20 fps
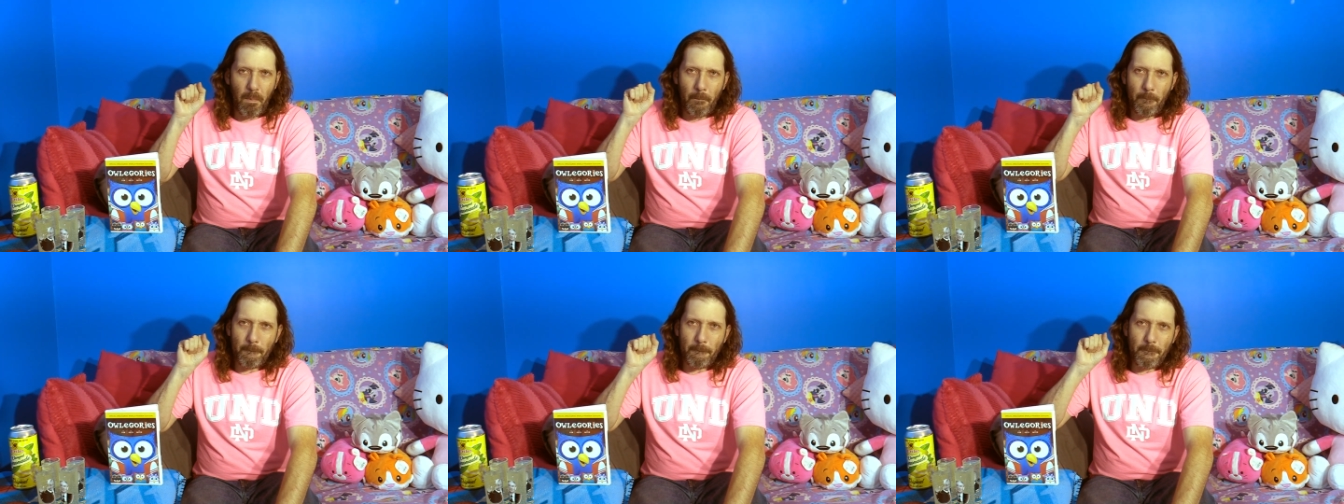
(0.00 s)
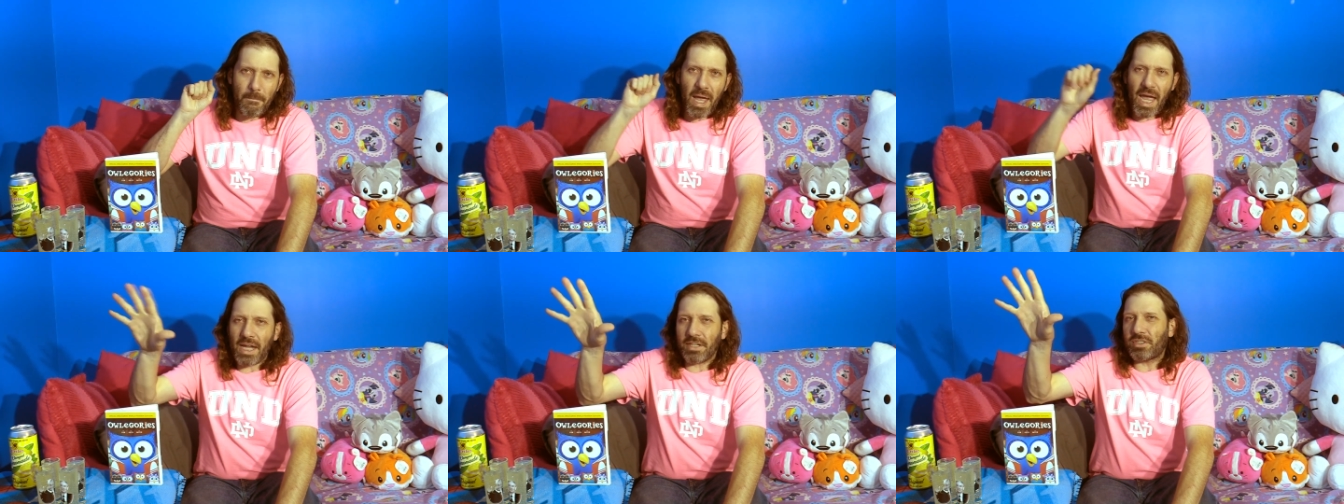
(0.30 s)

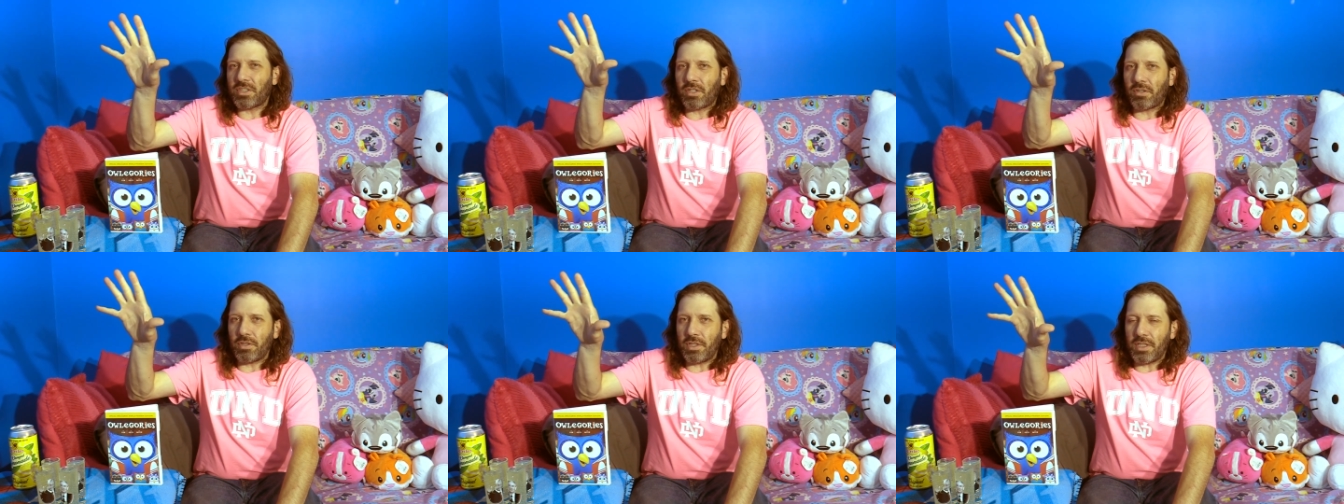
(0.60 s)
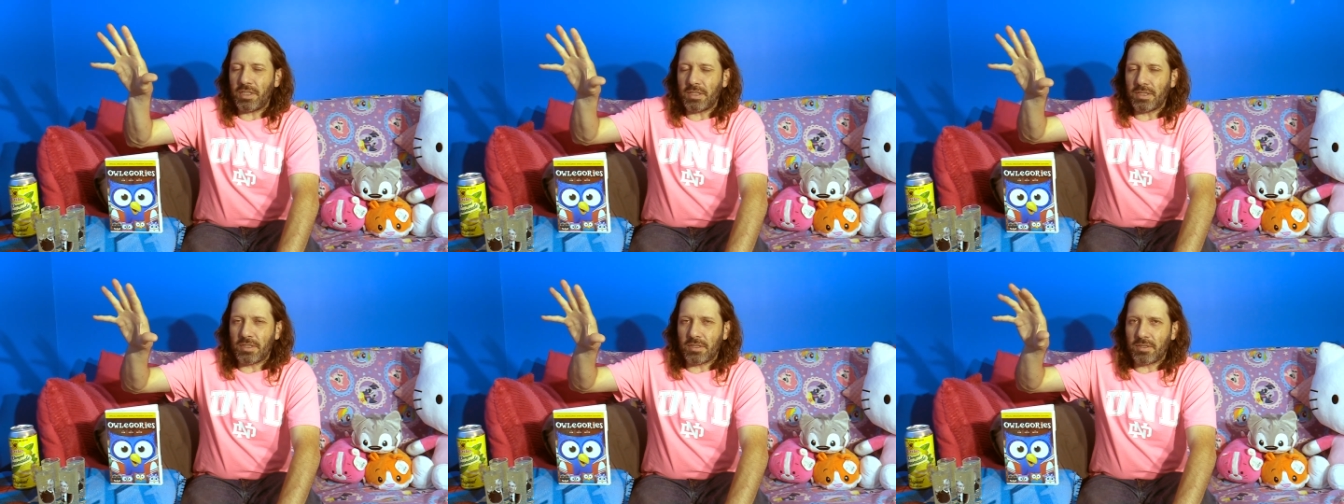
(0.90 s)

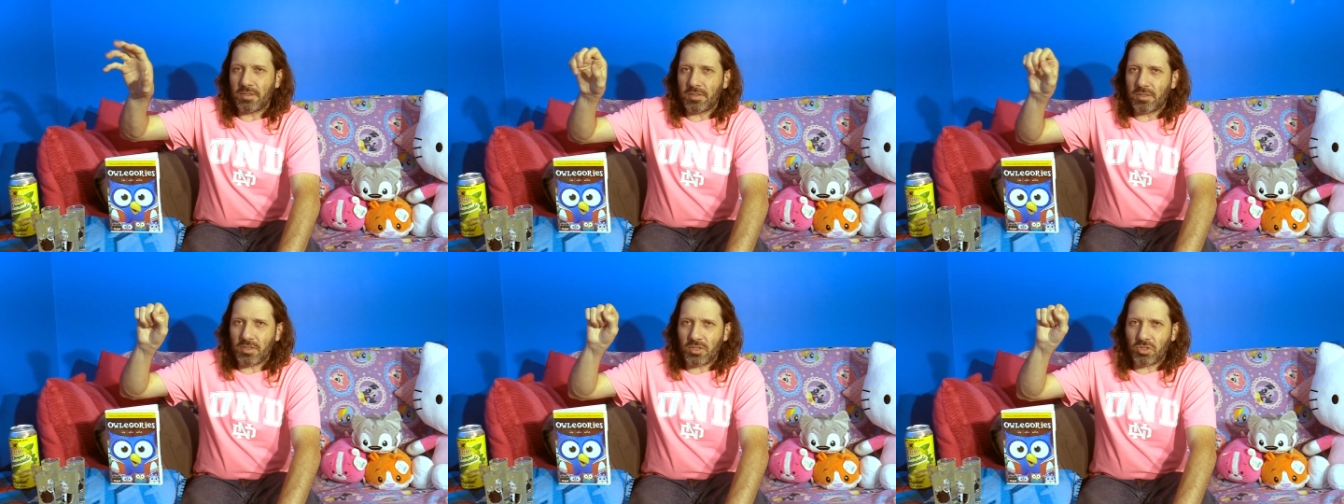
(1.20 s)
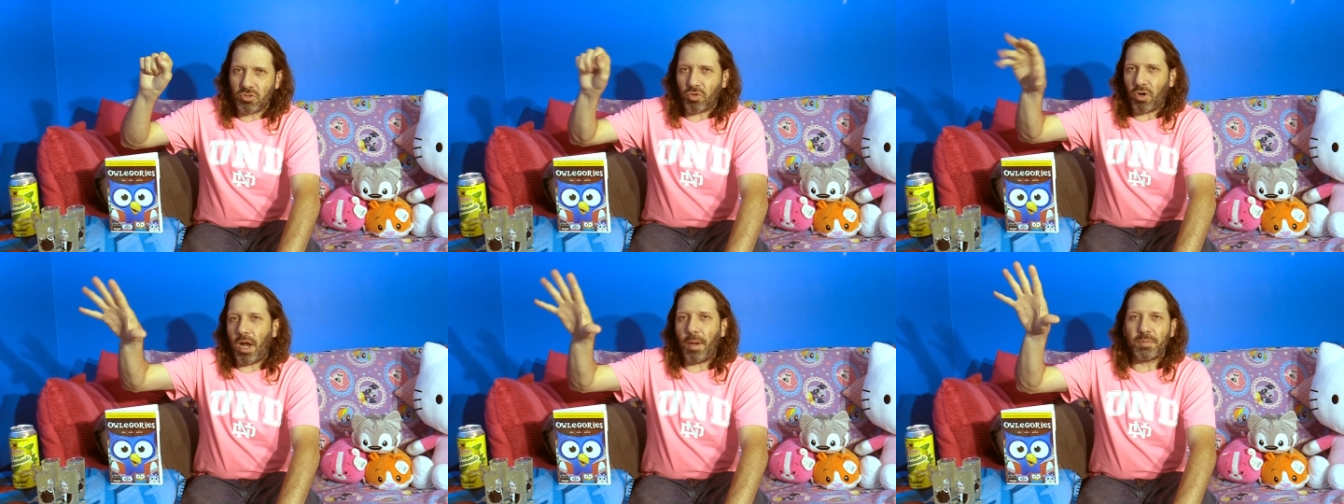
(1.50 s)
magically
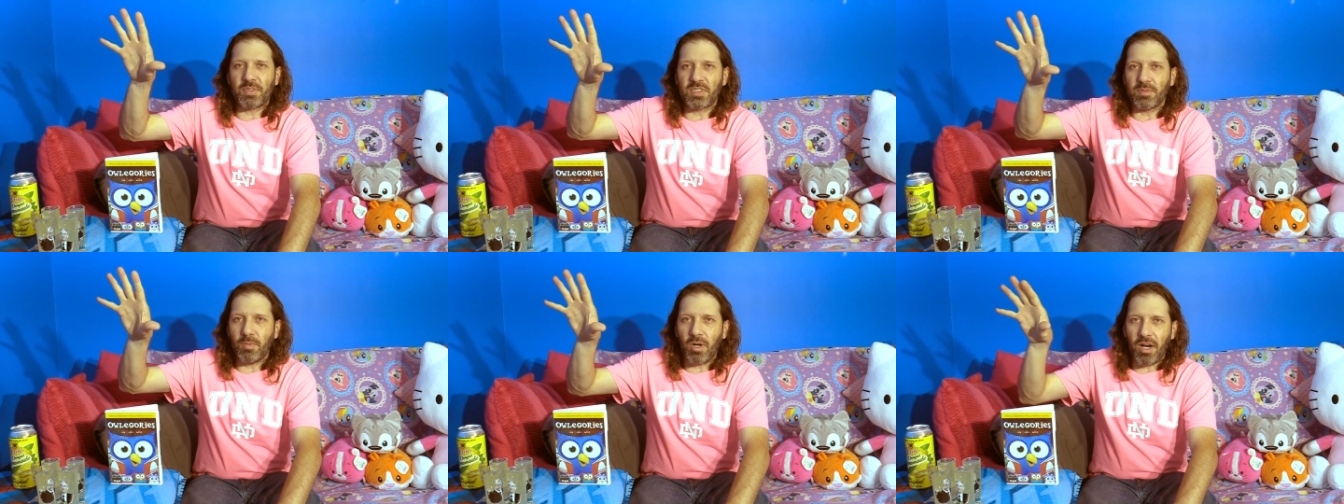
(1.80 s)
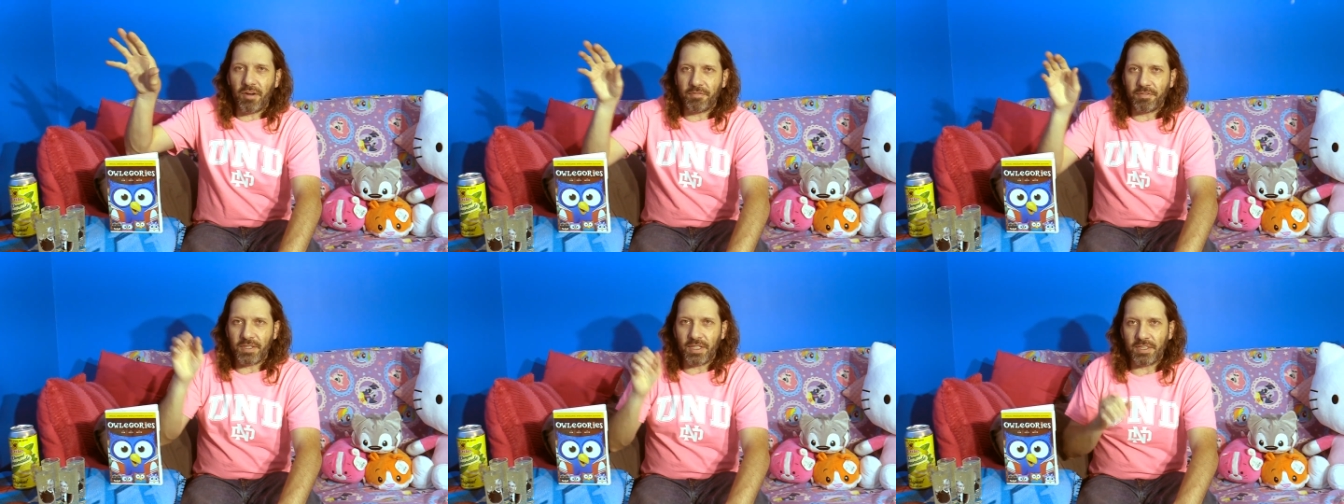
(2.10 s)
drops them
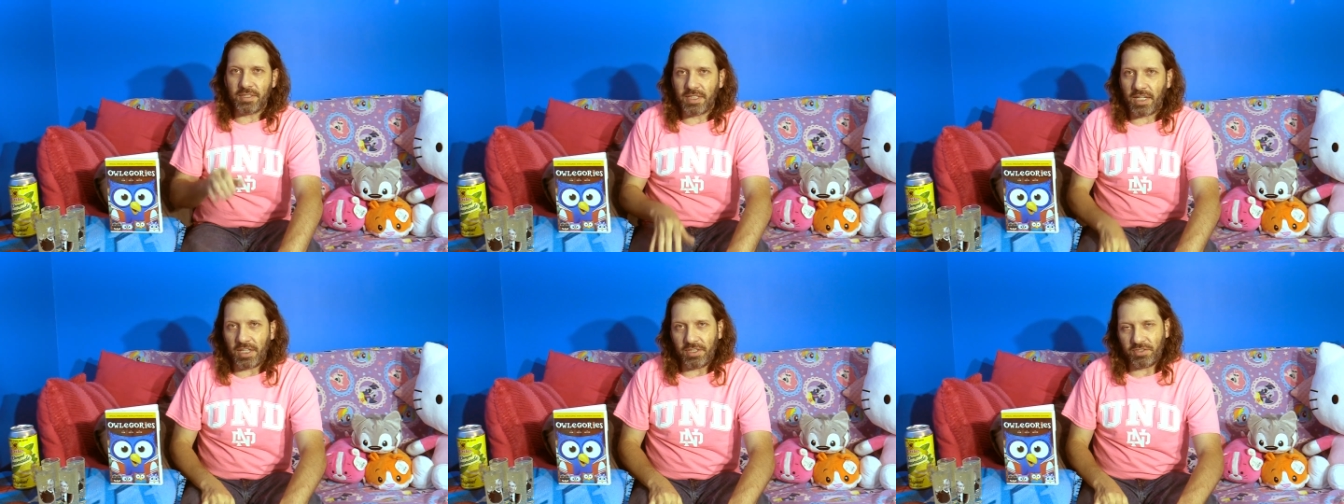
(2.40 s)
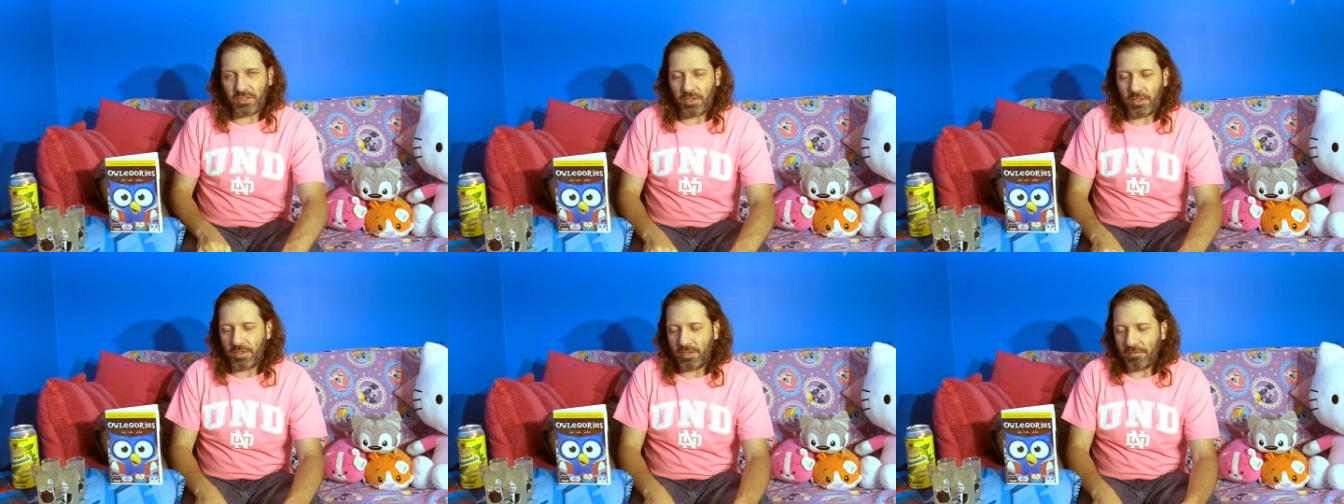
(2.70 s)
off in the
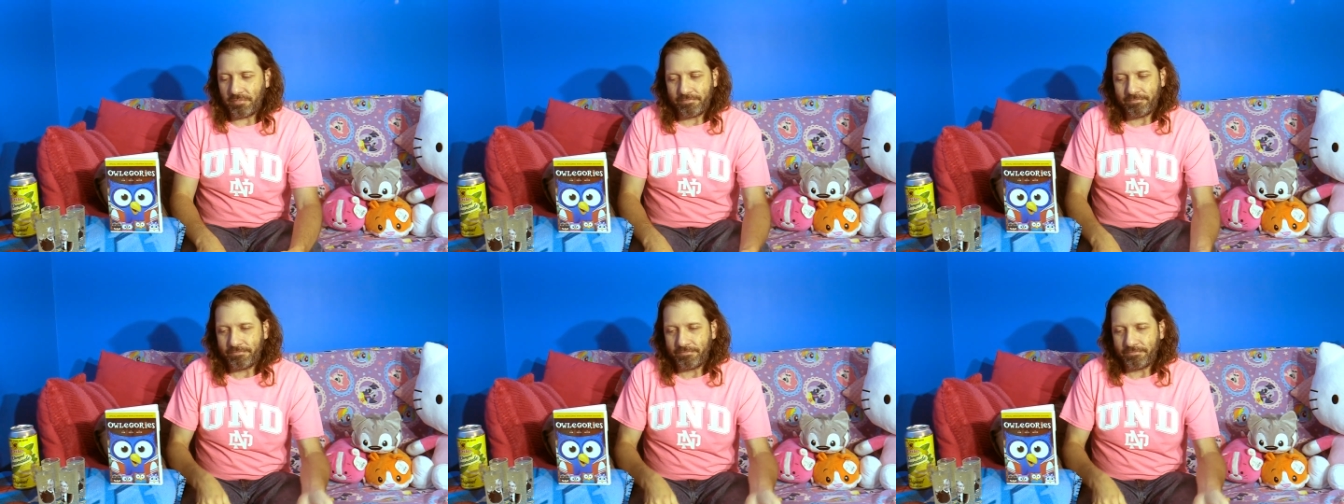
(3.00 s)
desert.